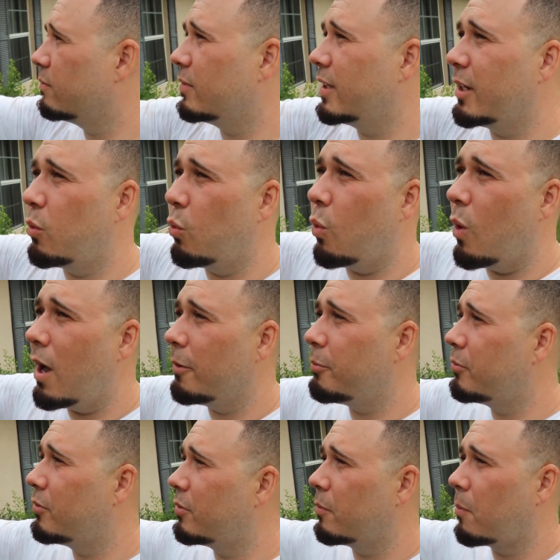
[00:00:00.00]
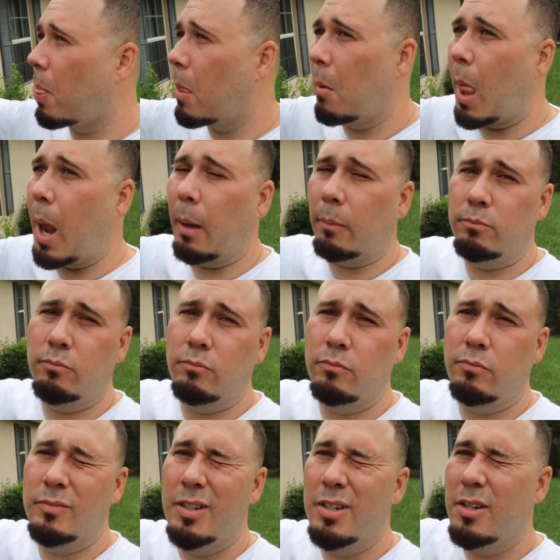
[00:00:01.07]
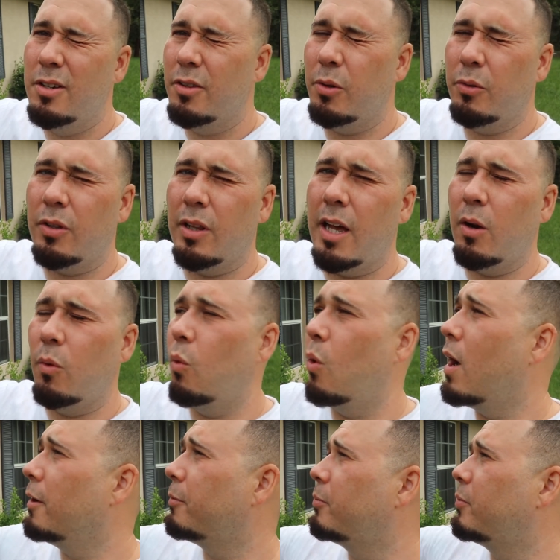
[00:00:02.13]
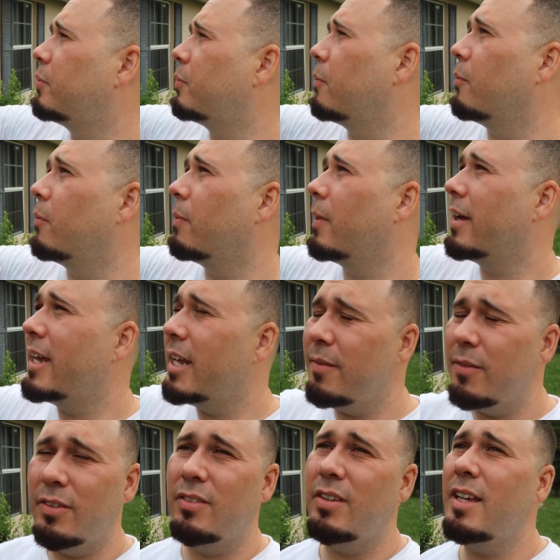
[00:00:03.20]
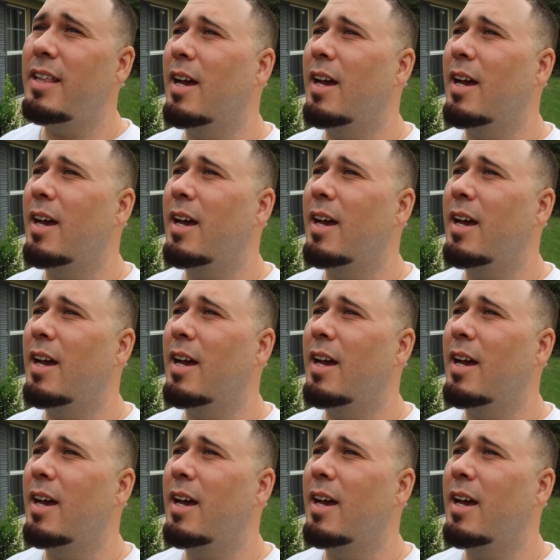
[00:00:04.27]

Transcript: like wasps, blah, blah, blah. There was a lot of wasps. I can't even say